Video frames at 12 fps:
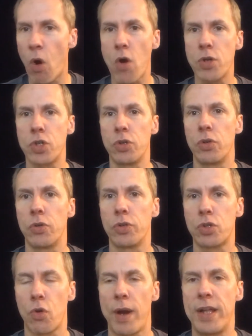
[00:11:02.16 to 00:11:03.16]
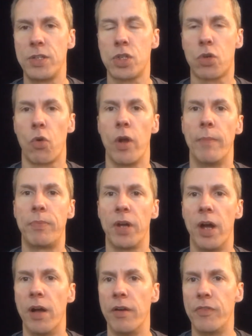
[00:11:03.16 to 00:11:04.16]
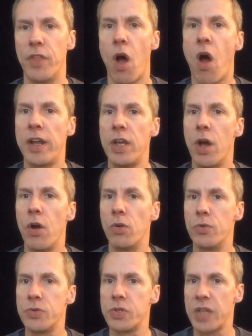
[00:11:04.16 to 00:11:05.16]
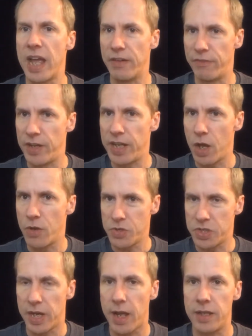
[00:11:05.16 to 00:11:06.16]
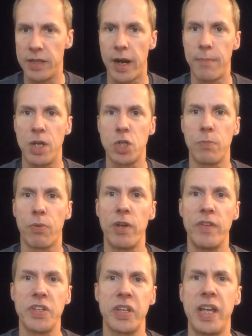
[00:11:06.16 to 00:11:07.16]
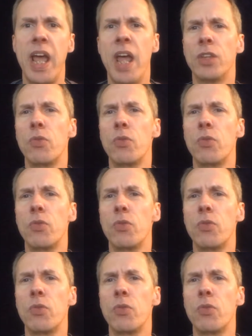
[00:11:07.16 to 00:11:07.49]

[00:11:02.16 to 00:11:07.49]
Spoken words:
partial transcript of the audios and videos that I mentioned previously.